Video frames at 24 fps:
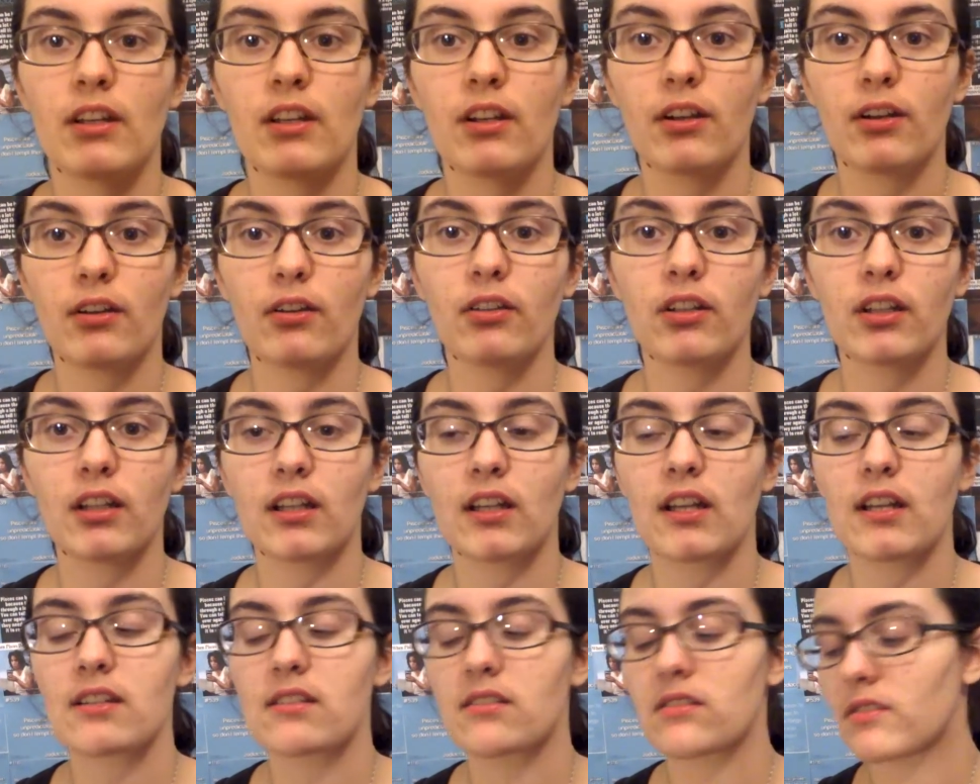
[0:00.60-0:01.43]
Okay
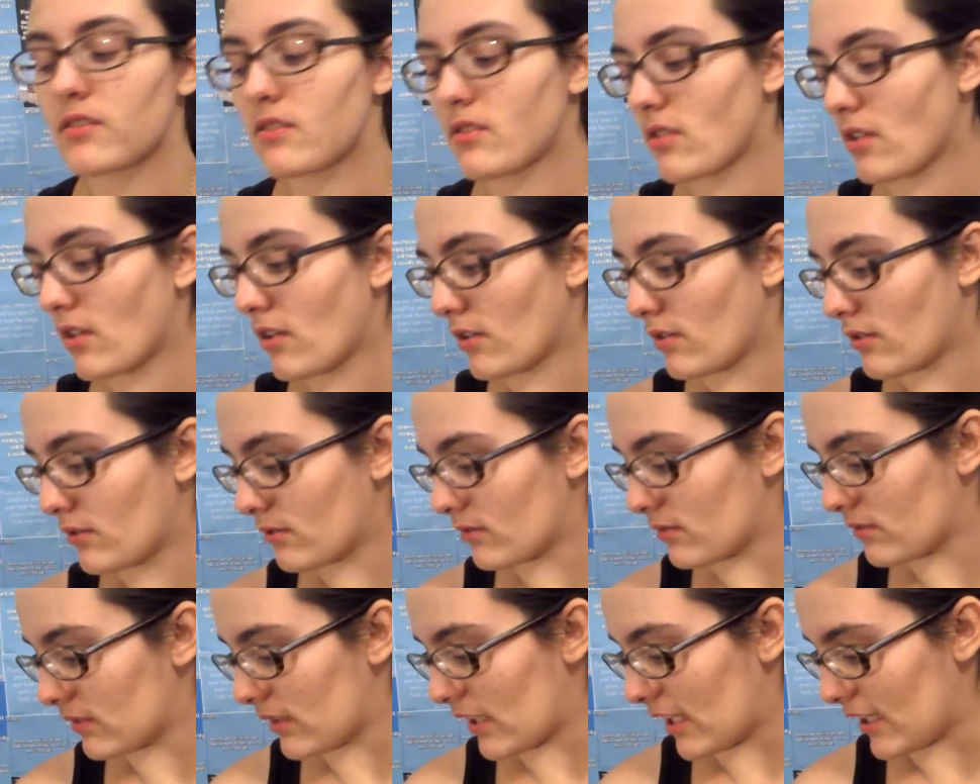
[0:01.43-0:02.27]
guys, so,
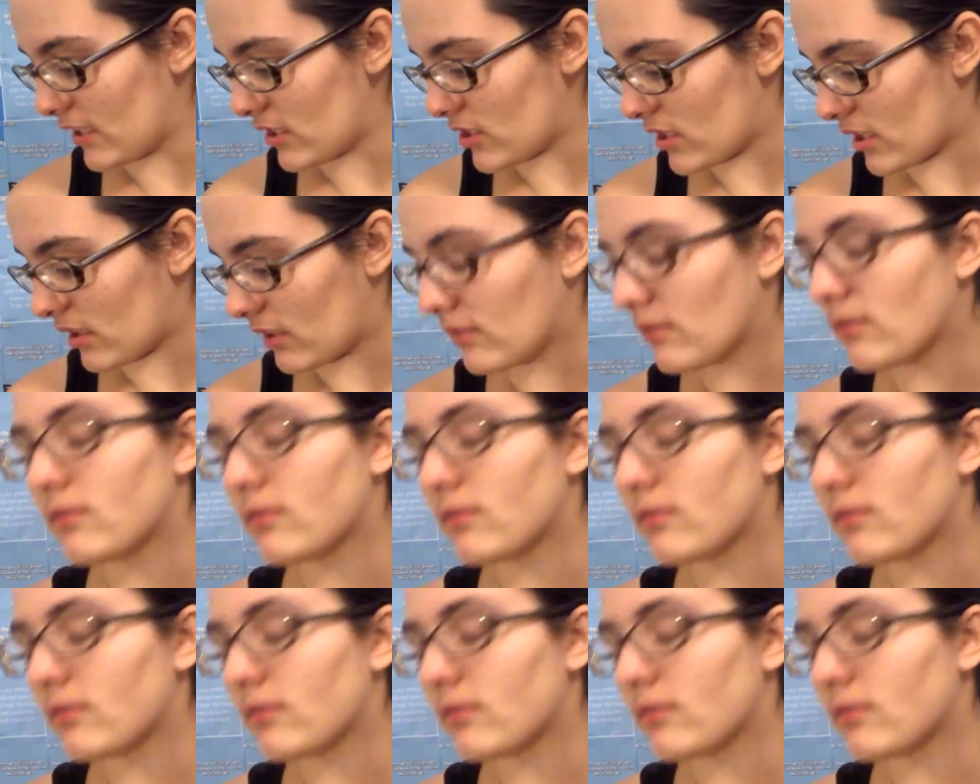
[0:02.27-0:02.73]
hi Chan.